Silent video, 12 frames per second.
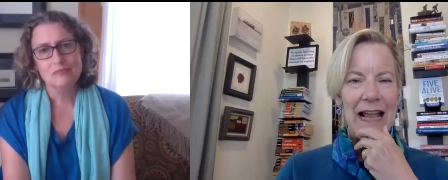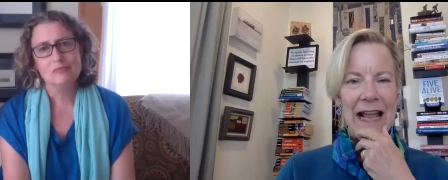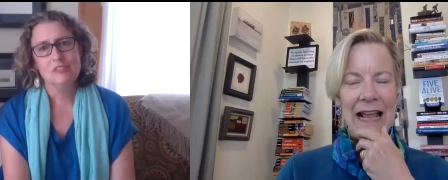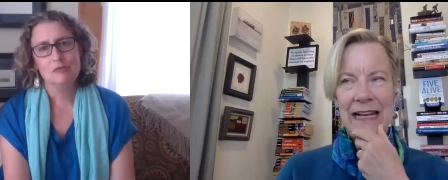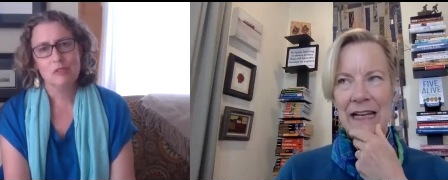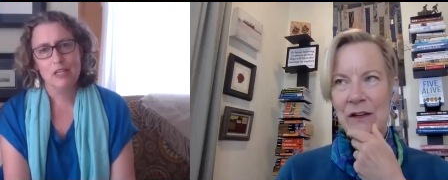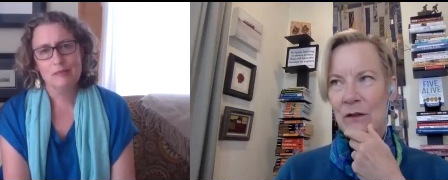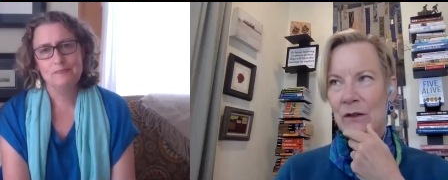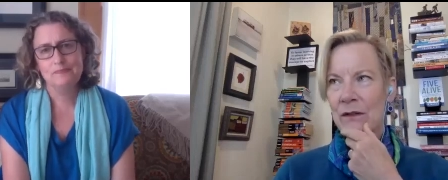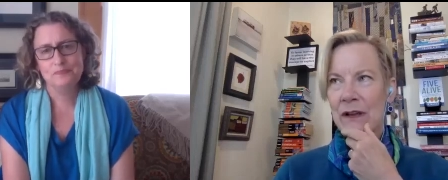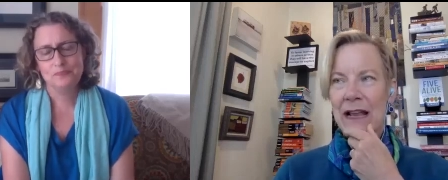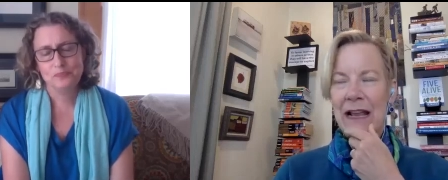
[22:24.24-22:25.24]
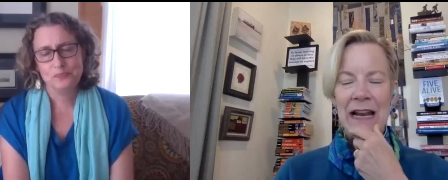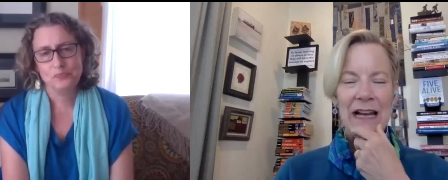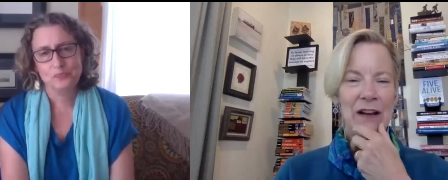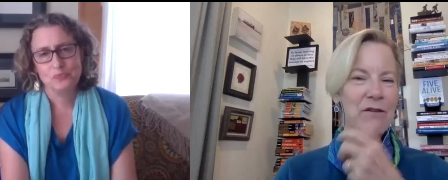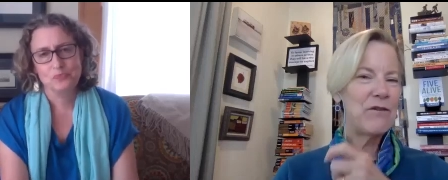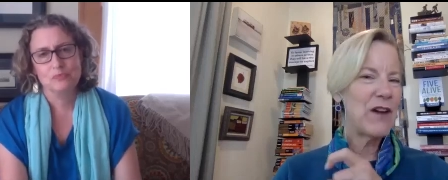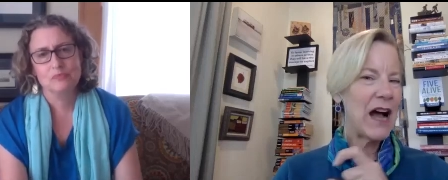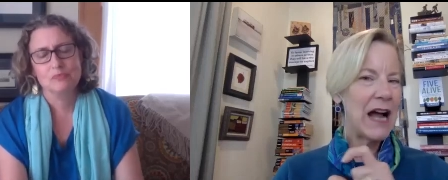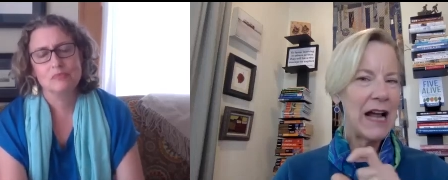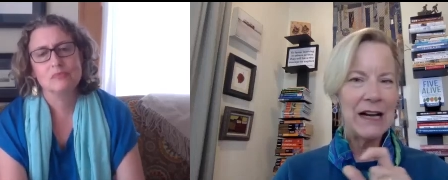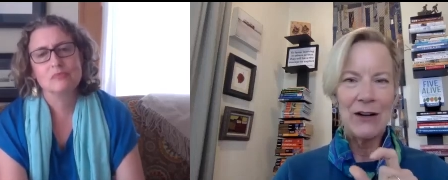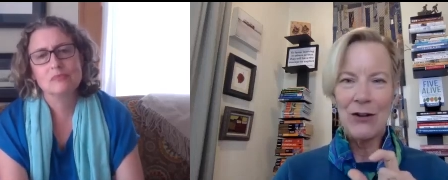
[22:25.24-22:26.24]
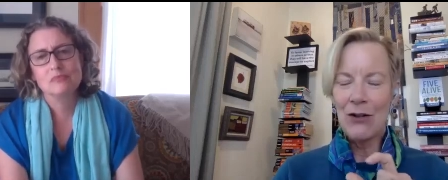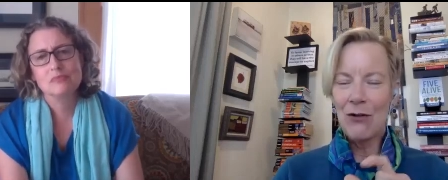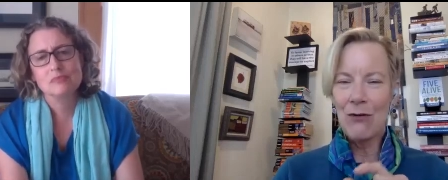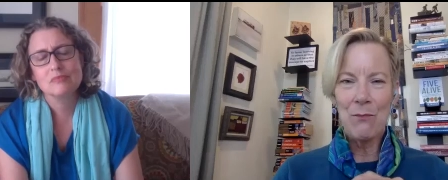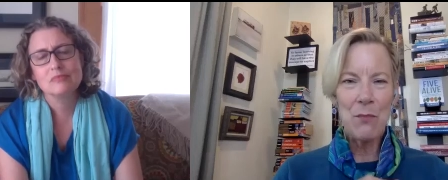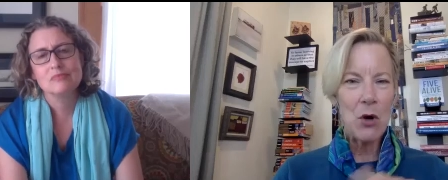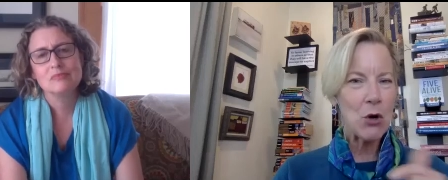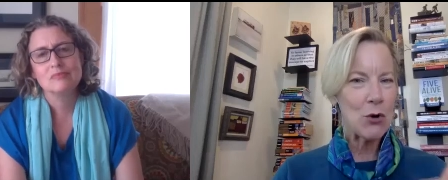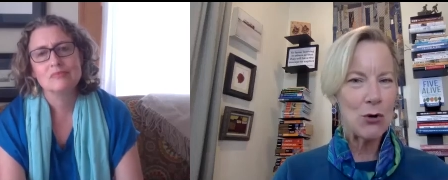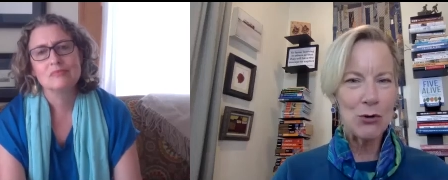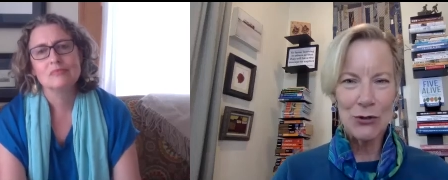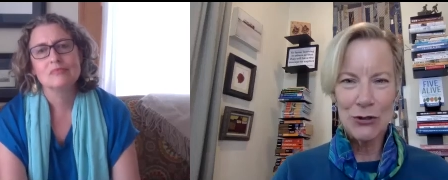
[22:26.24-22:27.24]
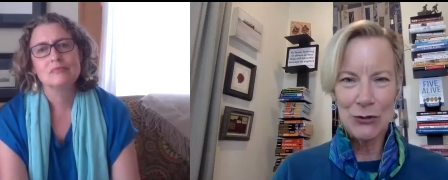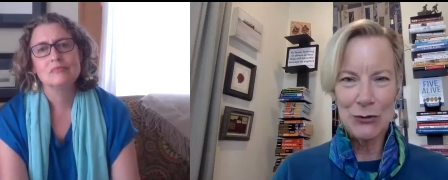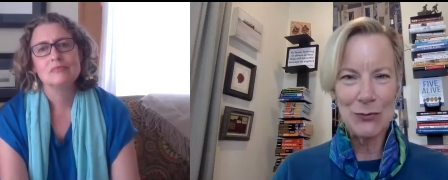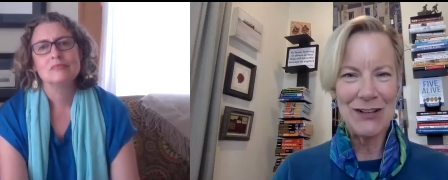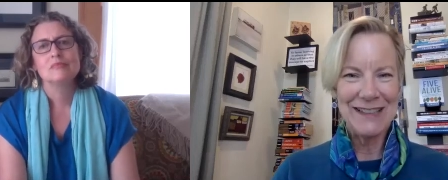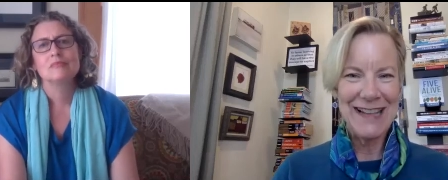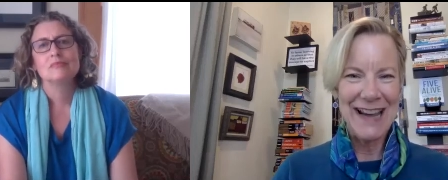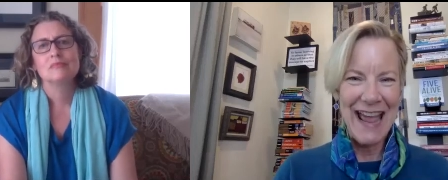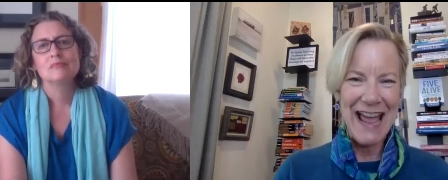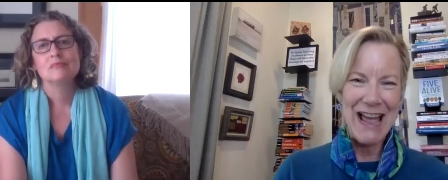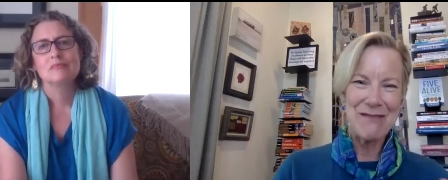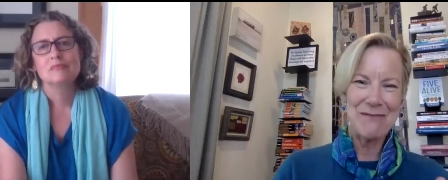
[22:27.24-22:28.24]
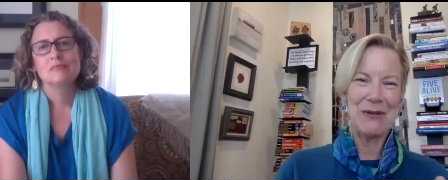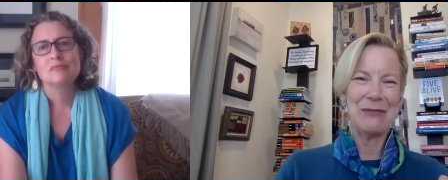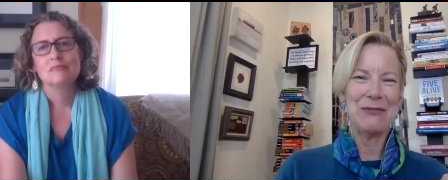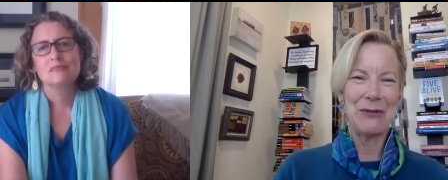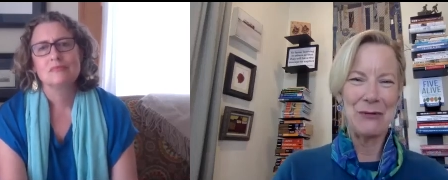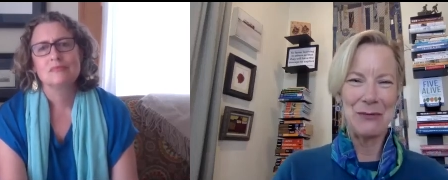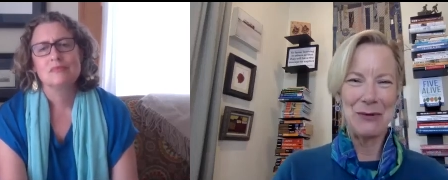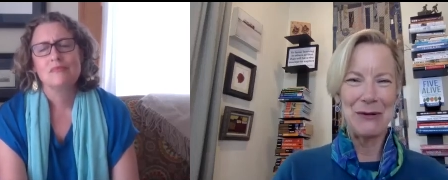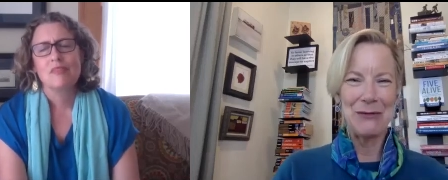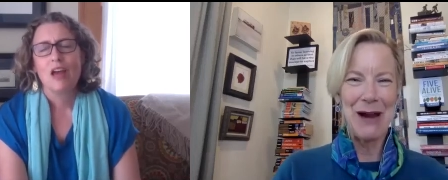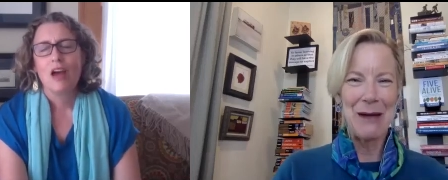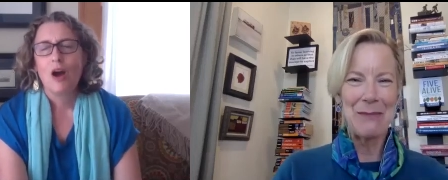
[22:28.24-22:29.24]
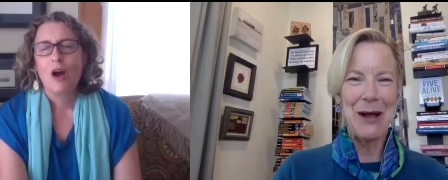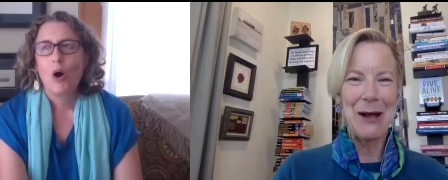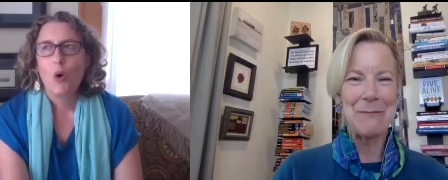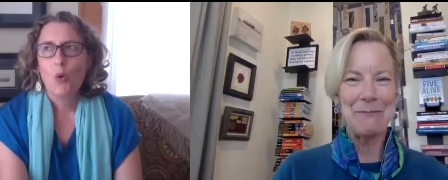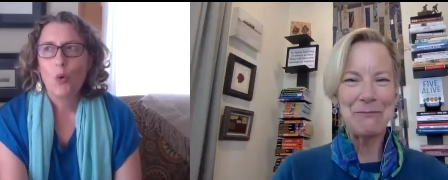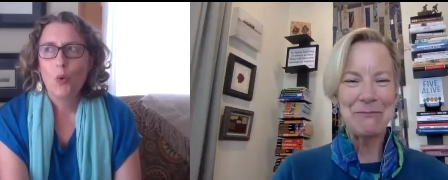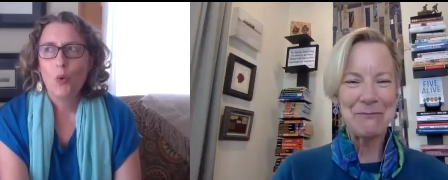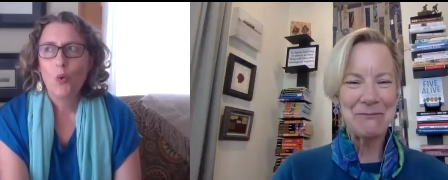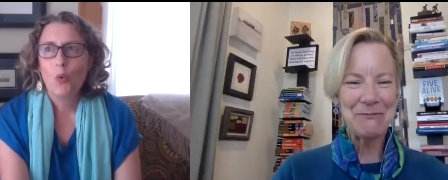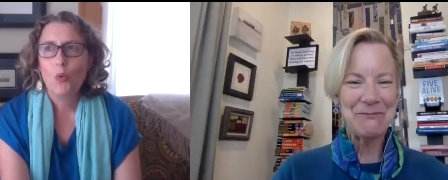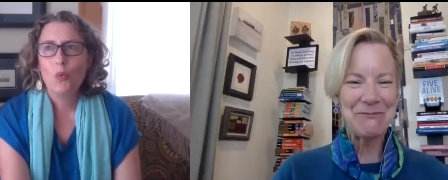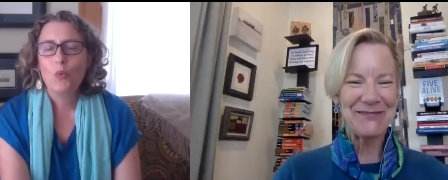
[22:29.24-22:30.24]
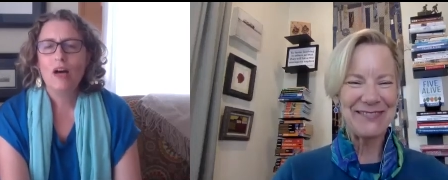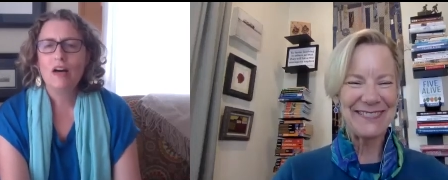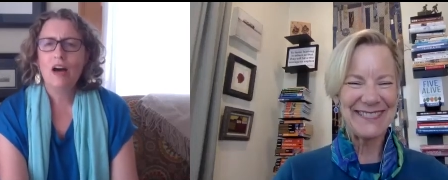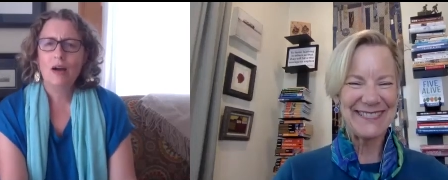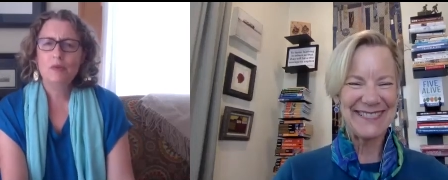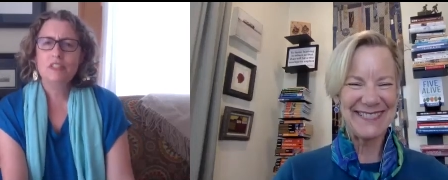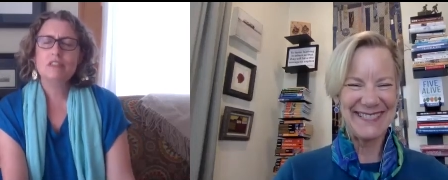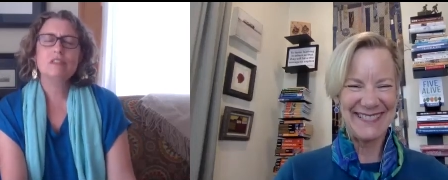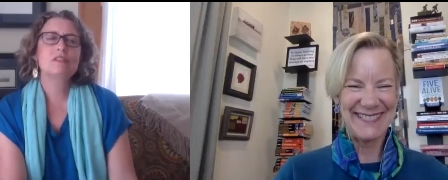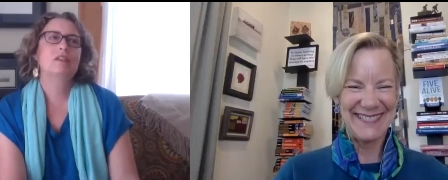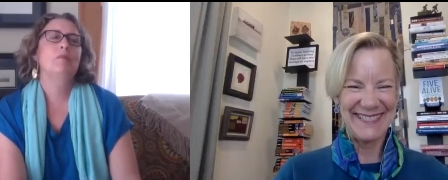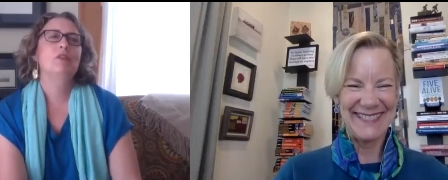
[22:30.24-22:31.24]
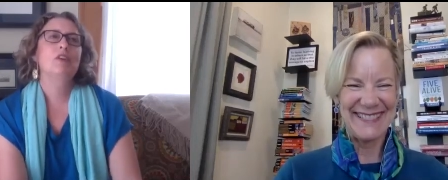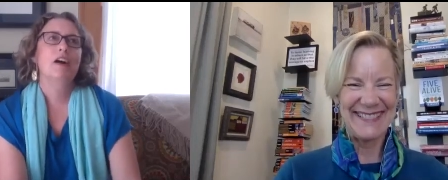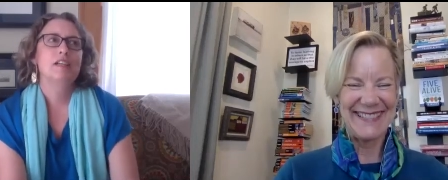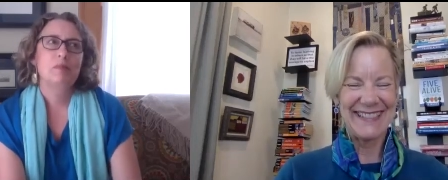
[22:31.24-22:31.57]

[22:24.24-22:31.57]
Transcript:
Speaker 1: Any right. any final pearls you want to add before we wrap up?
Speaker 2: Well, I would just summarize